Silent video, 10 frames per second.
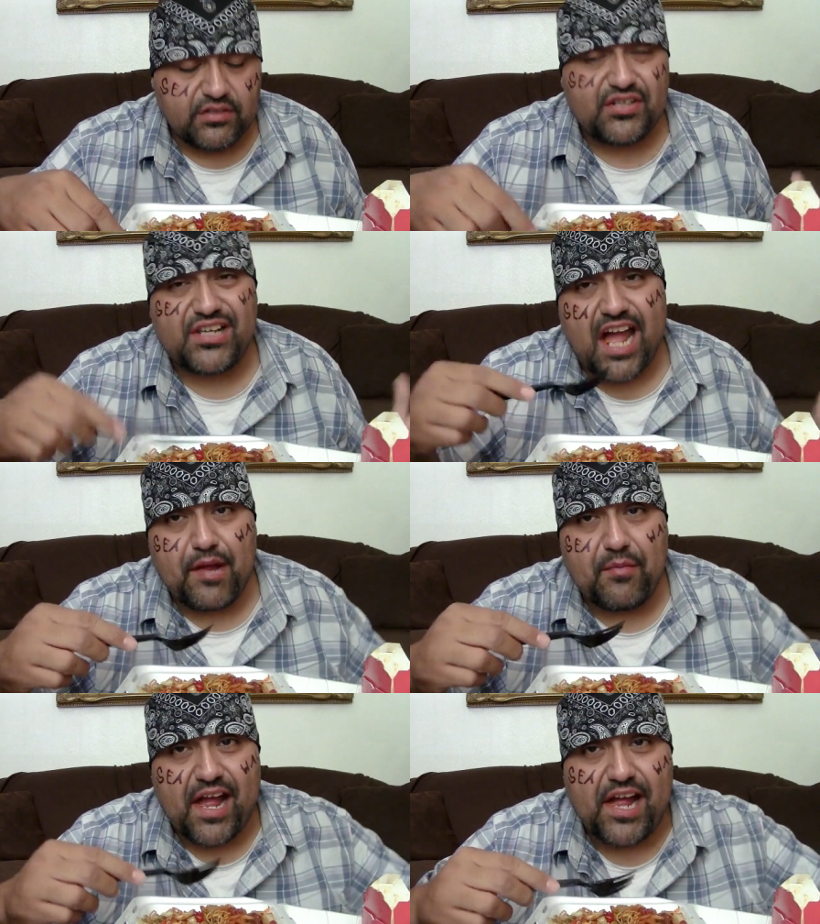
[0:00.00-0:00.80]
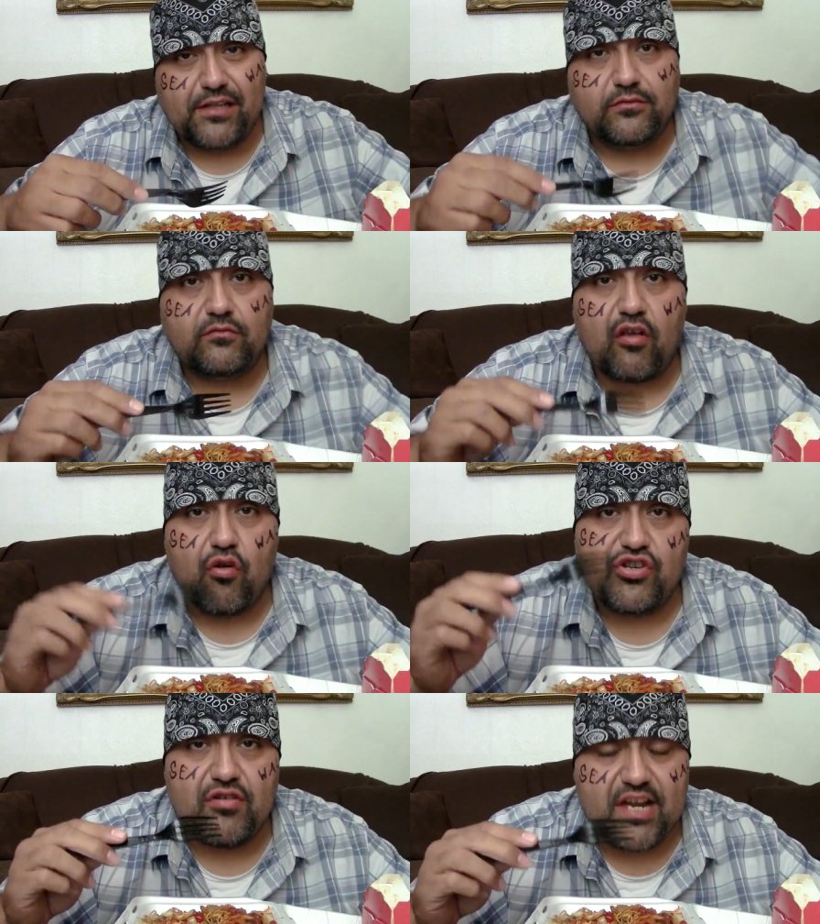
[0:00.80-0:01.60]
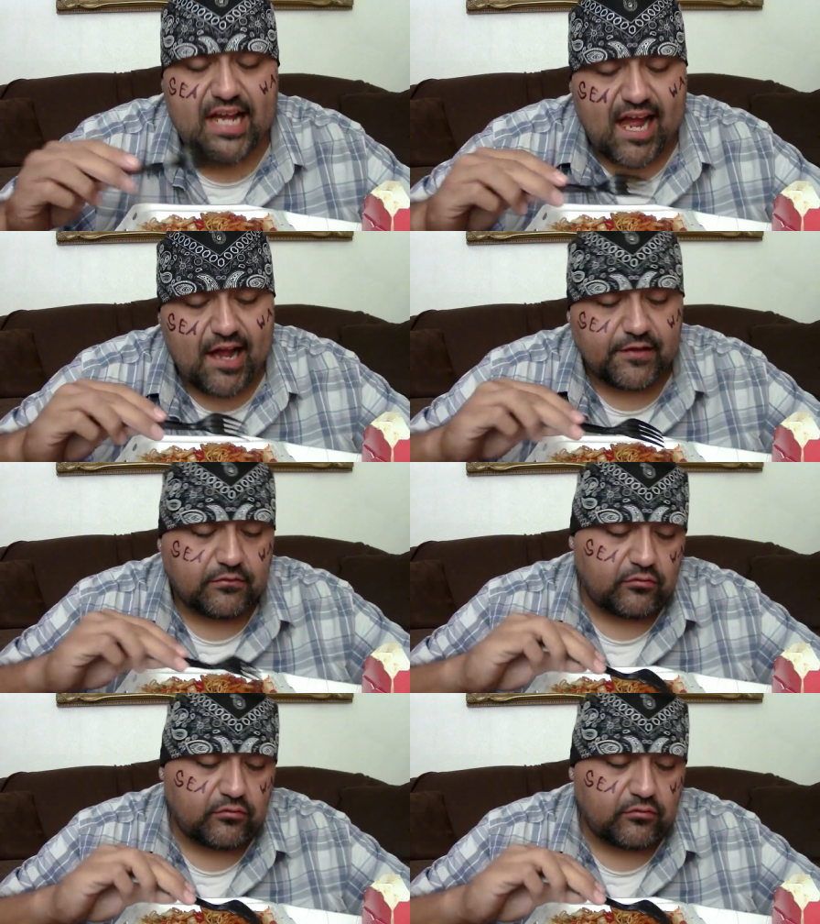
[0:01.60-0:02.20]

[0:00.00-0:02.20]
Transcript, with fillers: to gang bang or join a gang.